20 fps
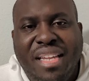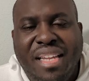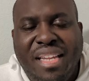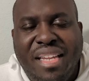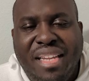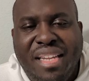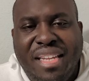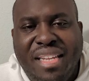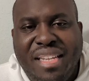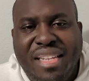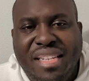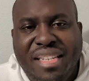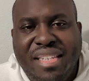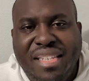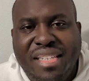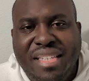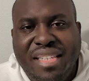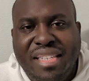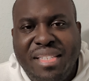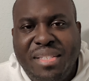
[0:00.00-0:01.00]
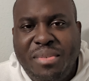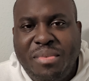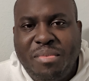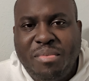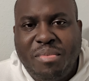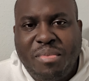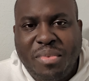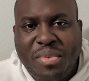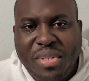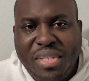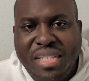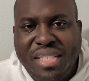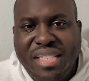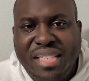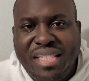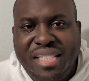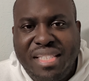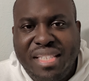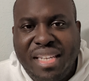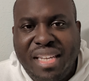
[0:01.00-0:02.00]
And it's
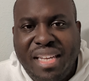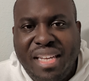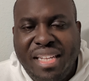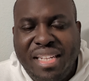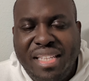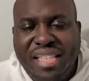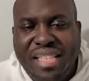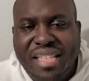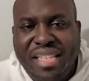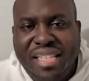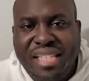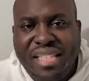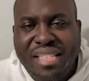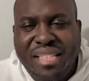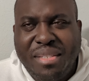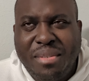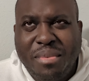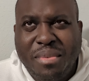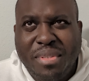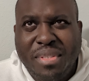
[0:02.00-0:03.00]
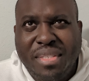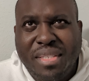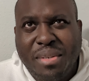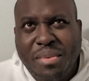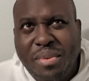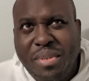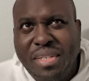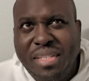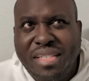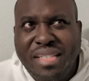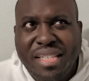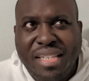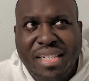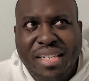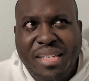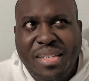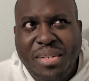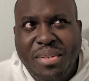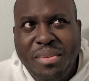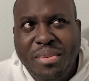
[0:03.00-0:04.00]
really sad that this was, I want to
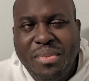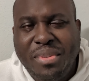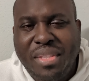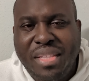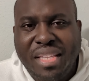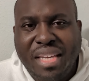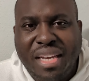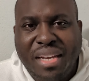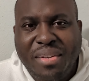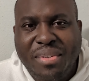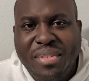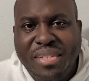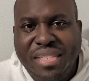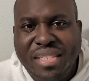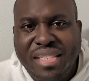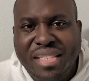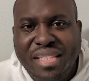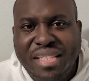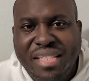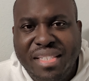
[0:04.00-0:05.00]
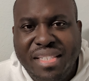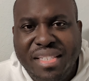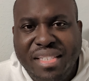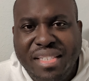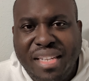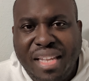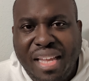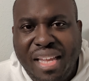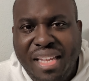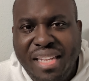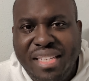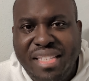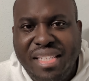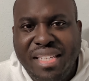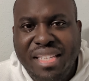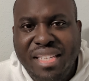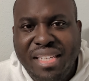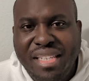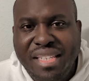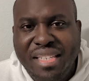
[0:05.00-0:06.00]
say
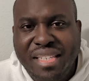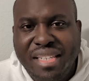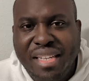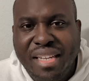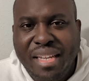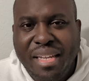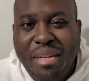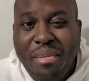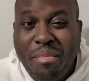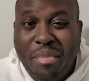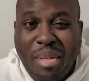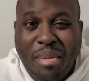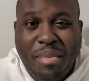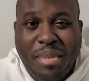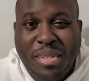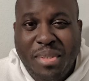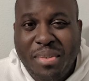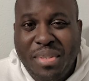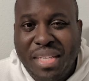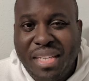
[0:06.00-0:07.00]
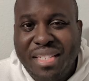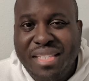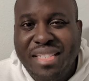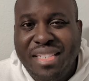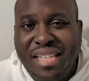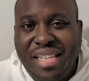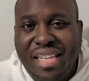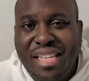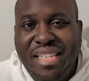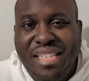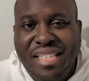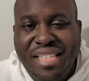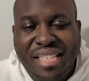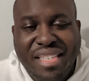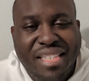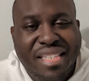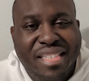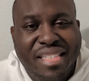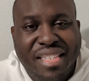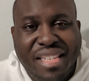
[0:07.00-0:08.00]
2018, maybe
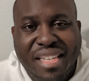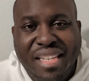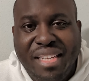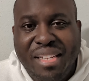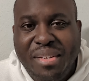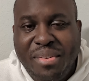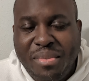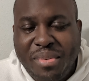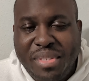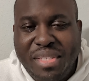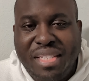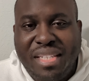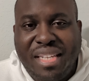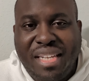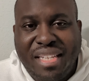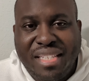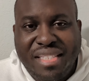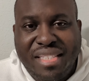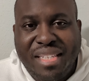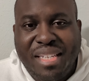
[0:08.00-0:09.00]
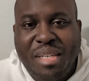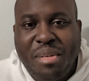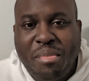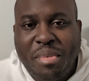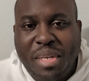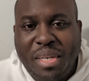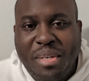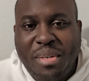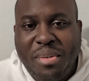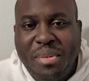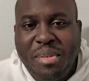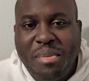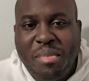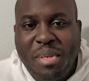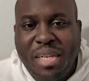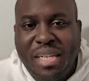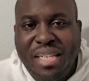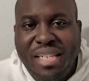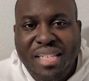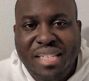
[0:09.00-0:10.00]
2019 was the last time I heard
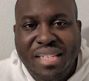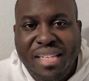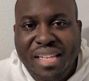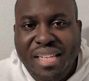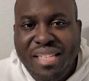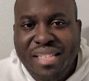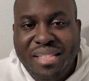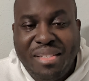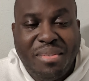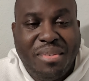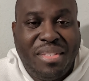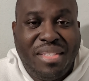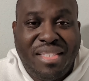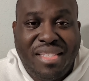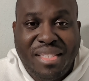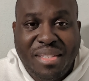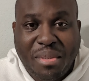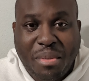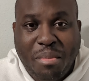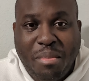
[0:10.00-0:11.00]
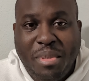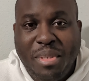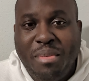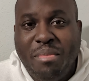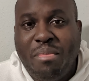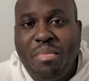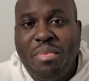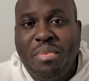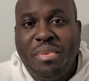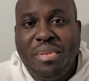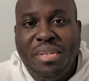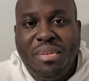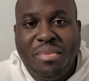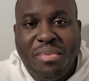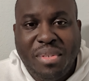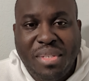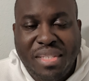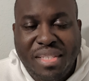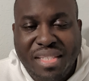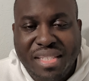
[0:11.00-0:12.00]
about it. So it's still been pretty
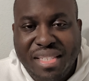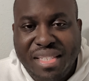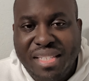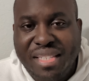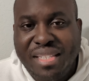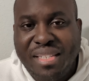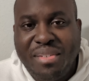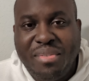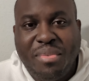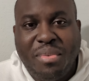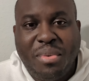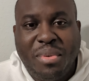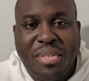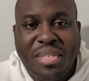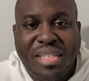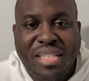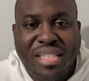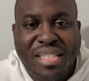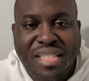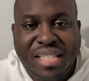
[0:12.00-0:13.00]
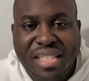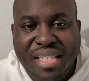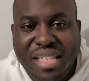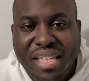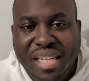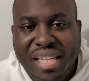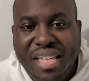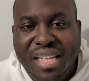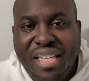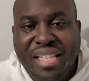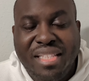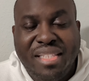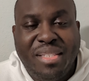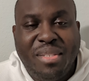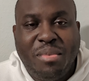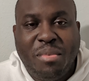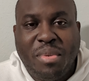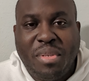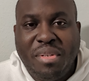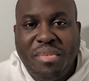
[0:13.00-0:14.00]
recent, unfortunately. This
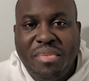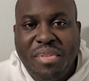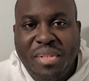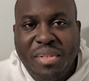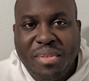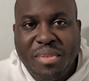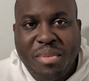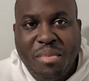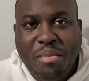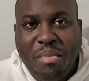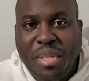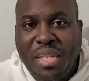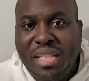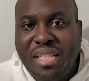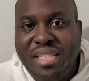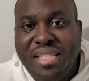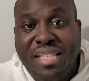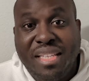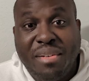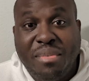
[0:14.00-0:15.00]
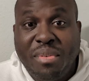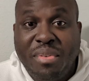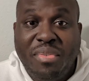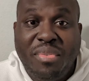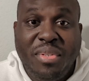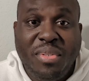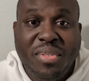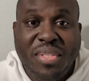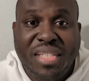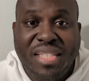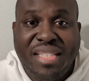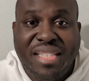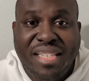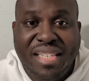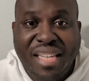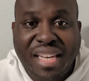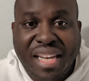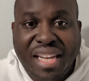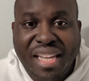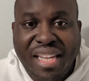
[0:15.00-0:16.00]
is one of those myths that refuses to
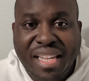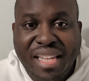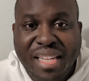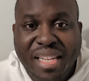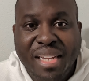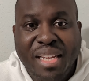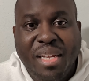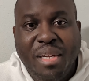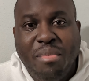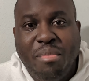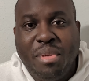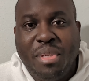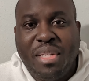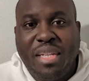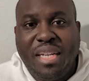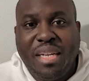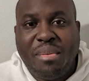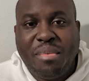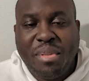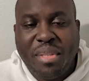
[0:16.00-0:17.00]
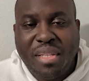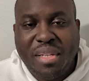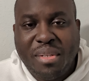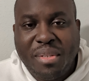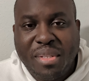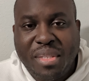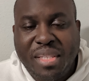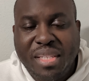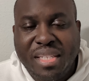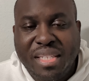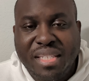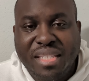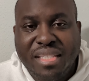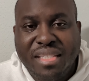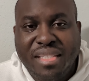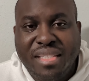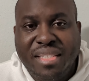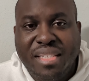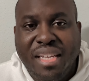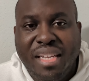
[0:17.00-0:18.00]
die. But like with all
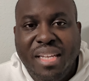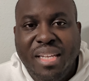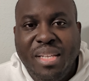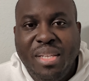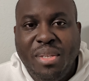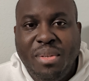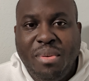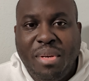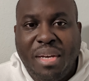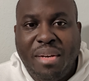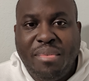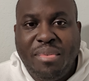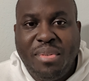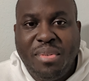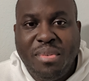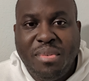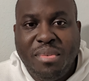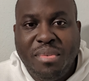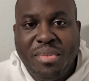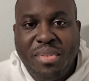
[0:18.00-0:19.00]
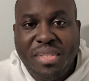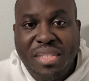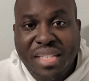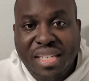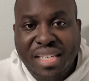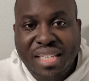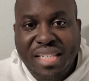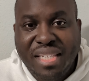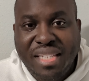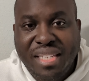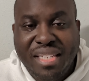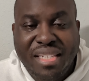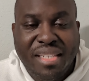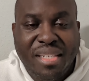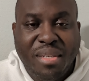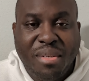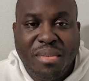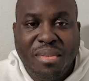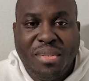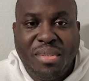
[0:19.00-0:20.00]
things, you have to study to
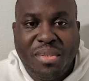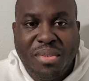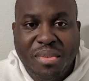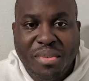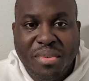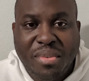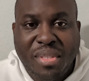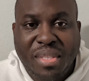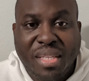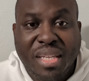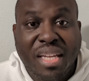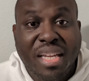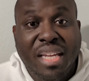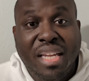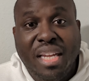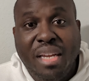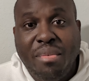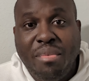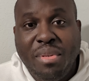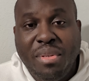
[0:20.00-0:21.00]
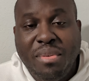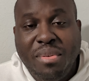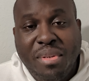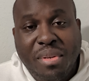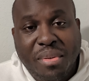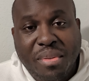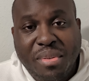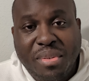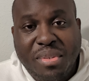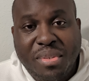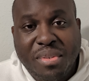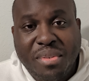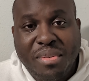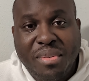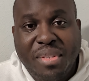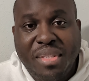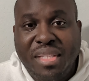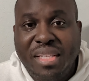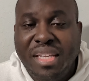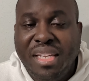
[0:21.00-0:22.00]
know the truth. And when you know the
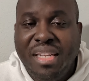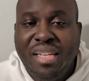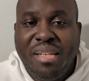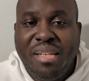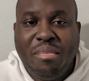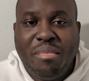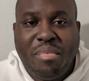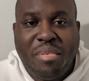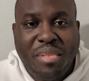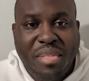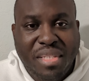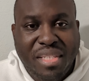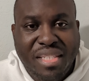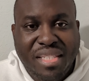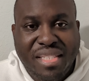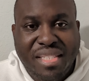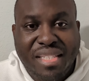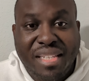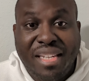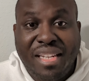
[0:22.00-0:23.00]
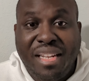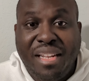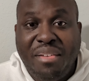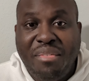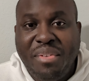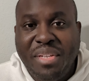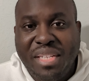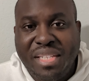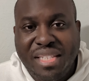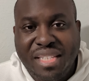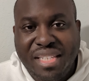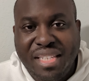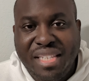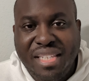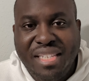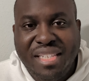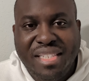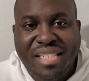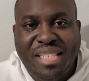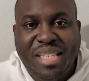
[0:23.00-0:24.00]
truth, please
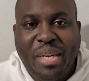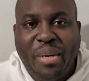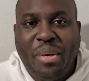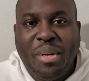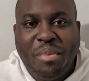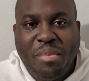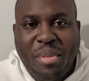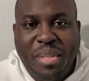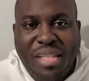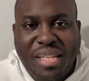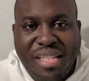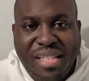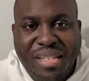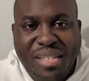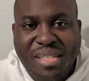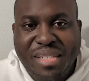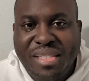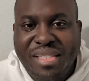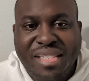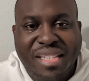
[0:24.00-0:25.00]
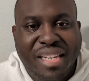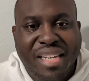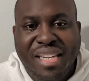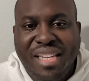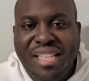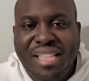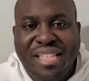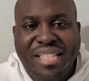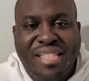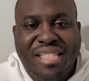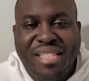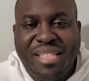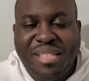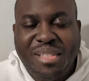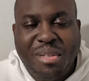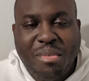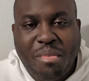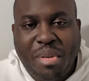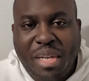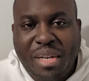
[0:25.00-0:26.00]
lovingly share it with others. This
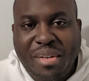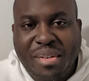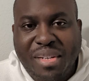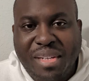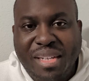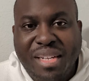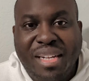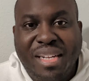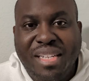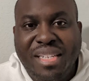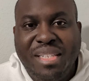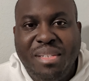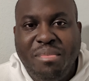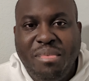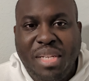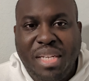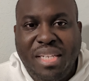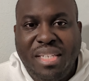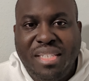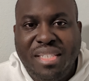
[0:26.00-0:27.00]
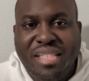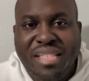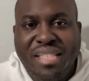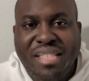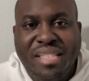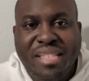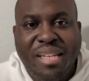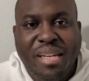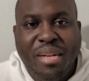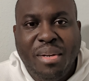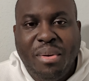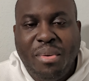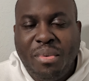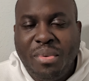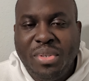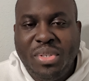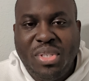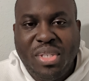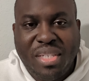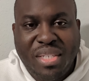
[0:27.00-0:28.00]
isn't about condemnation or
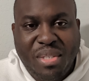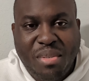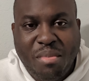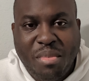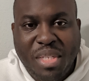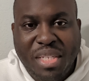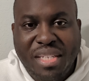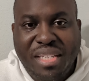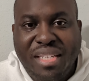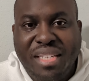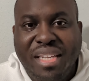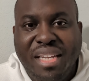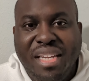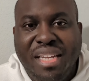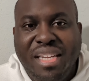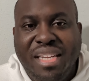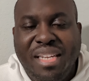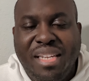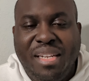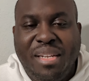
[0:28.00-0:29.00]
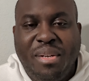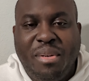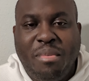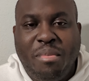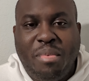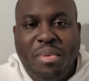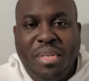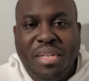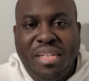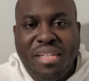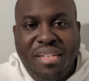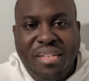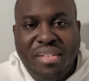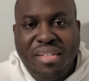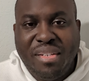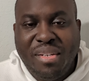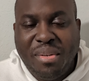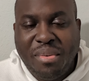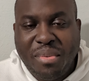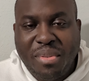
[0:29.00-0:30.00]
judgment, but
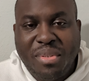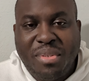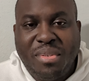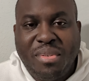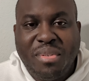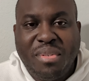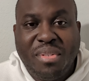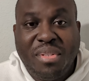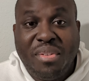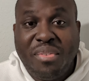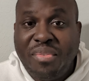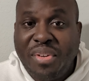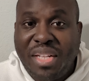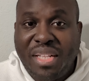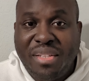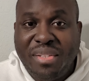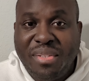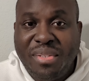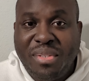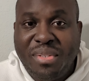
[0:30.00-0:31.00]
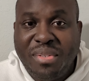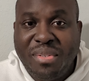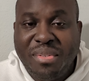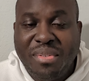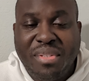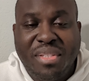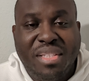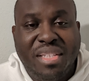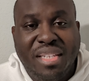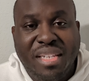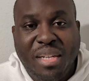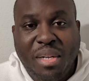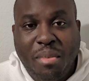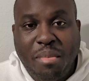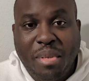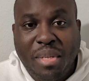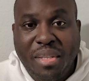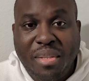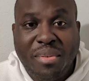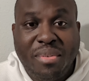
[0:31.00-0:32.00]
know the truth, follow the truth, and
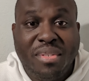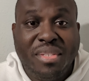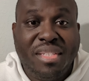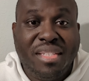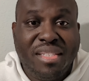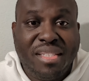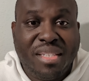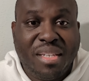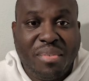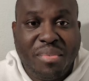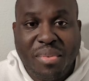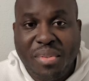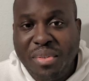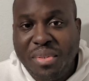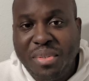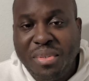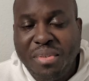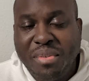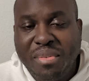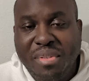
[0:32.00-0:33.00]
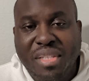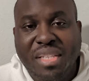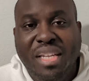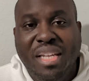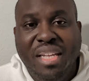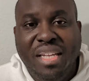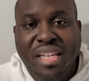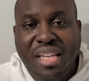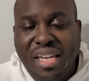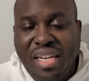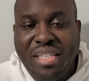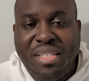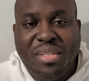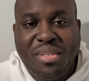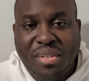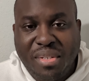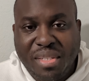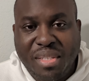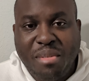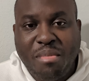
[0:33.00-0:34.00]
help others discover the truth. I
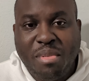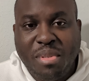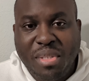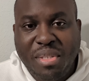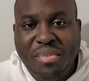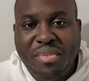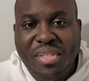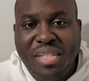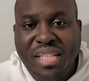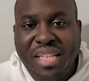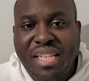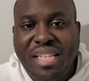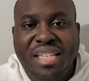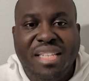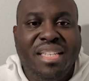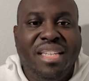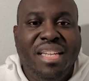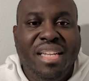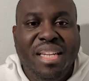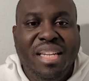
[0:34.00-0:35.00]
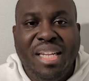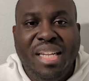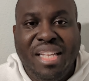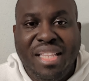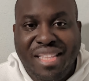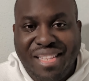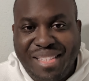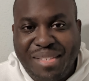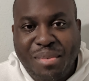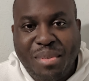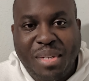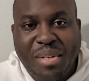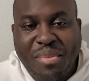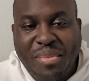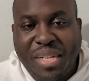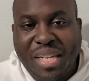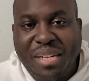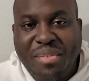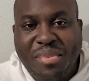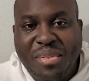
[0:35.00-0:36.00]
strongly believe in that, and that's what I've
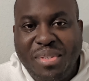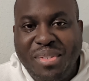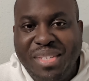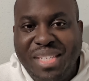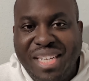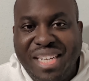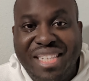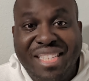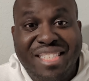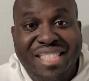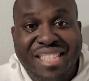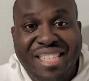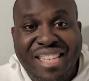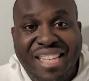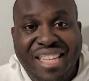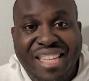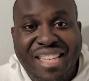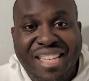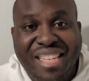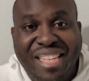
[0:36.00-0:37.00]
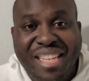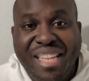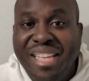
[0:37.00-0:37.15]
got for you guys today.